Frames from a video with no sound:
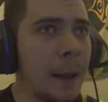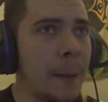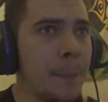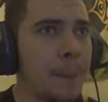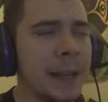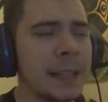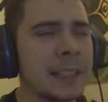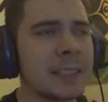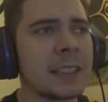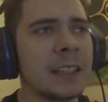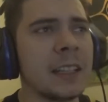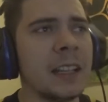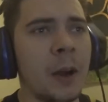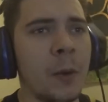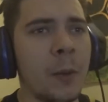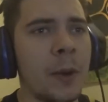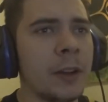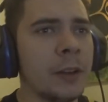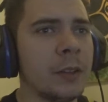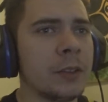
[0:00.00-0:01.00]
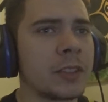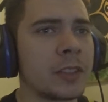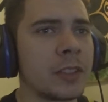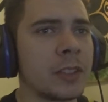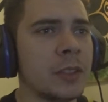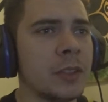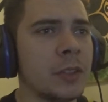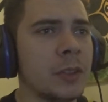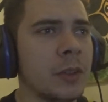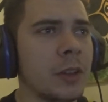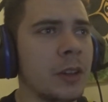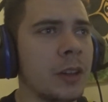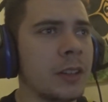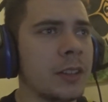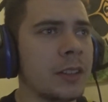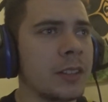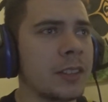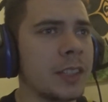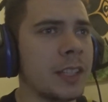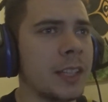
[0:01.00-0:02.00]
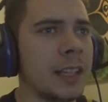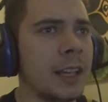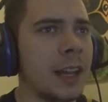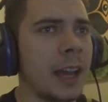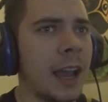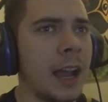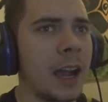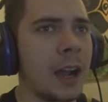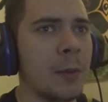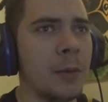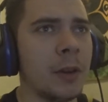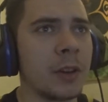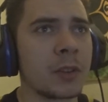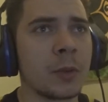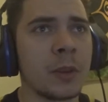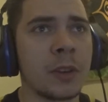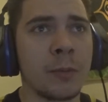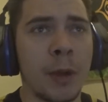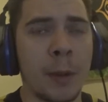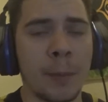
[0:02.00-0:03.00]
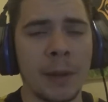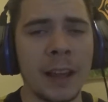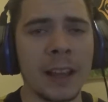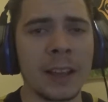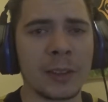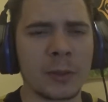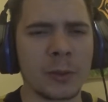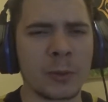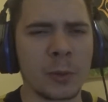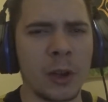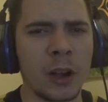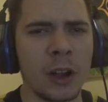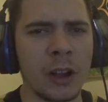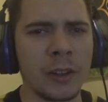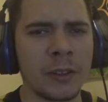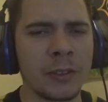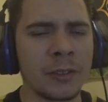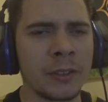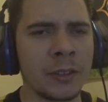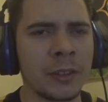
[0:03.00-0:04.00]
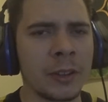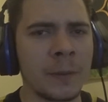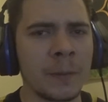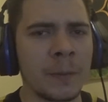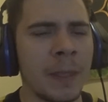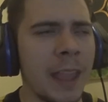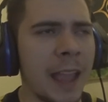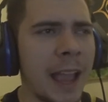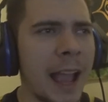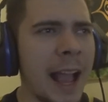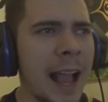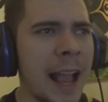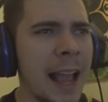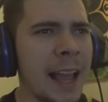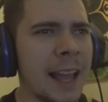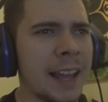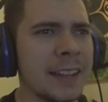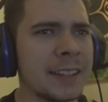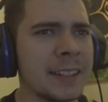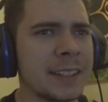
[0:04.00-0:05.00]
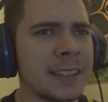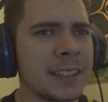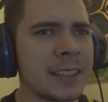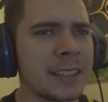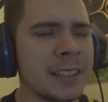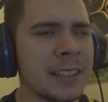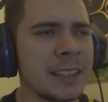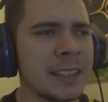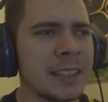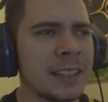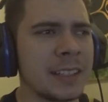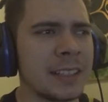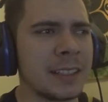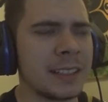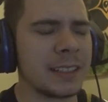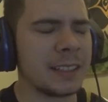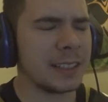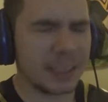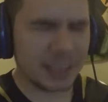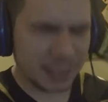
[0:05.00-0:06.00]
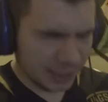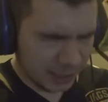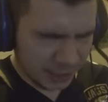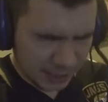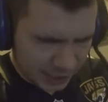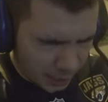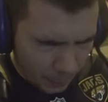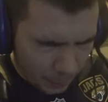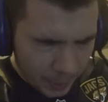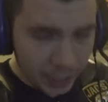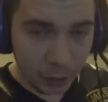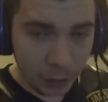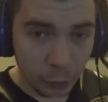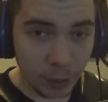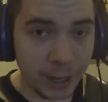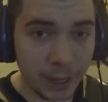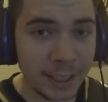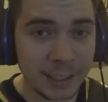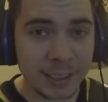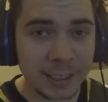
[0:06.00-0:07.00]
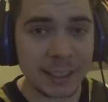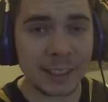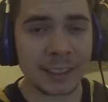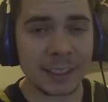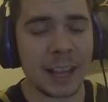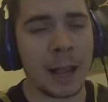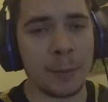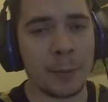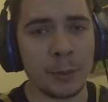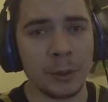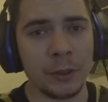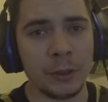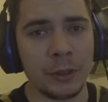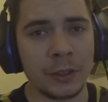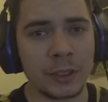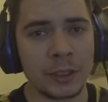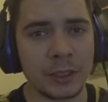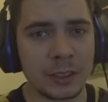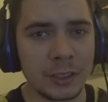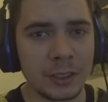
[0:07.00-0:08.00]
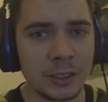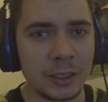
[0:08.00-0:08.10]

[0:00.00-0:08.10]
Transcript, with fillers: and basically I went on to see how much one of my players was worth, and something crazy has happened.